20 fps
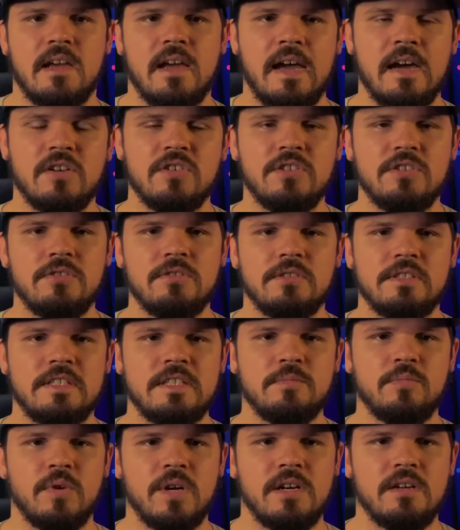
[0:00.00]
how do you
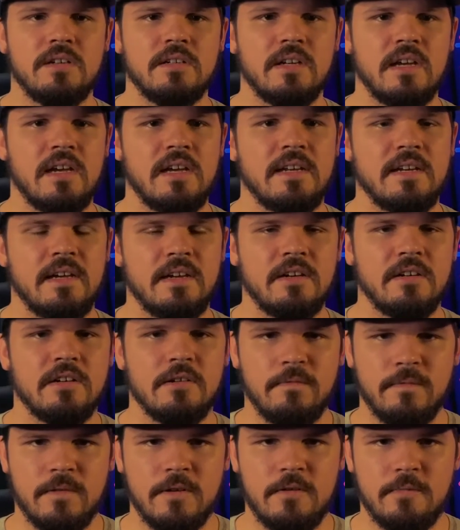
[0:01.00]
debug an error
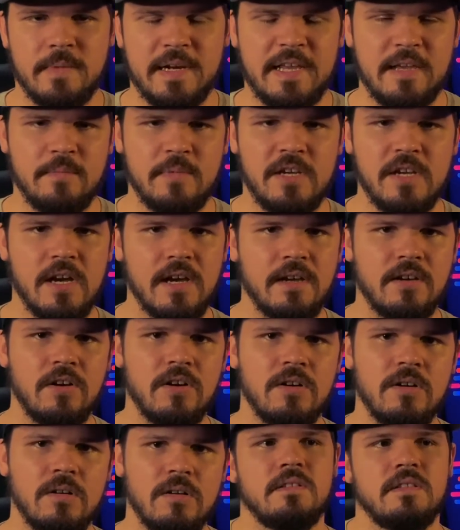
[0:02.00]
from an API
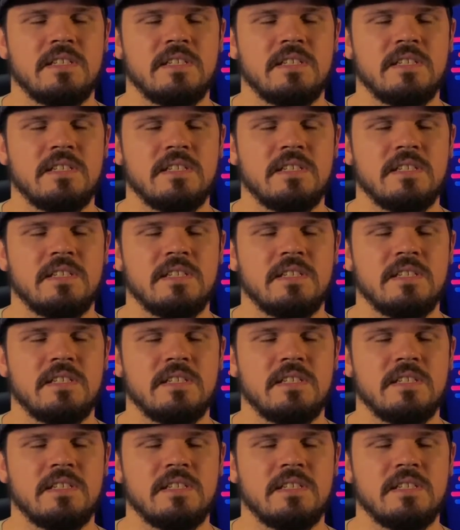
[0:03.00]
call?